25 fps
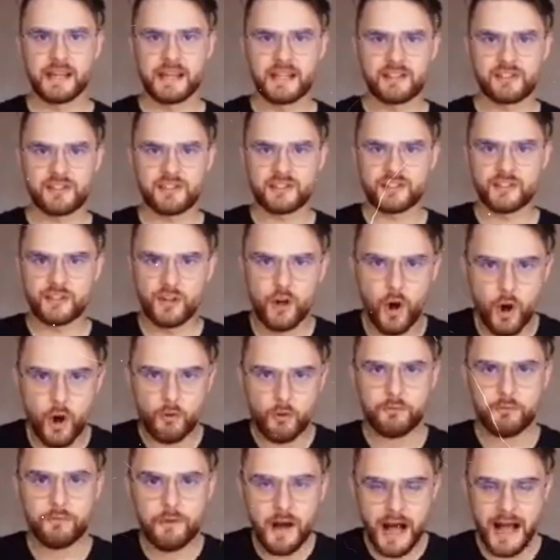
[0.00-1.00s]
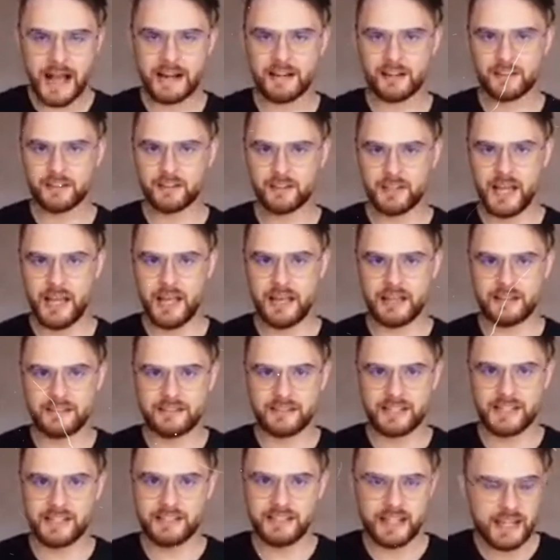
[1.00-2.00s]
can just go viral
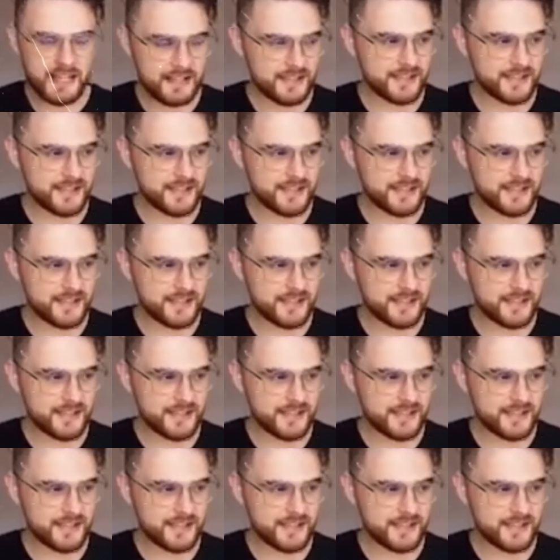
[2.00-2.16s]
and it